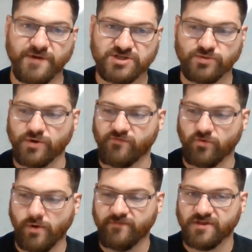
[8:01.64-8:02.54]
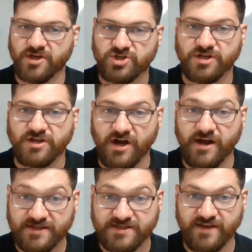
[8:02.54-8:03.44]
based on whatever revelation
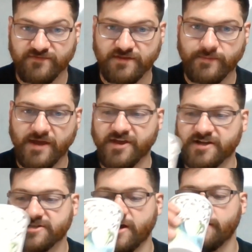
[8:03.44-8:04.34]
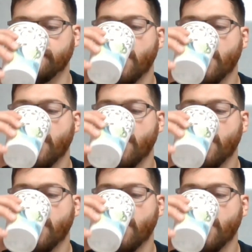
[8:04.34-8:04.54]
God has given them at that time.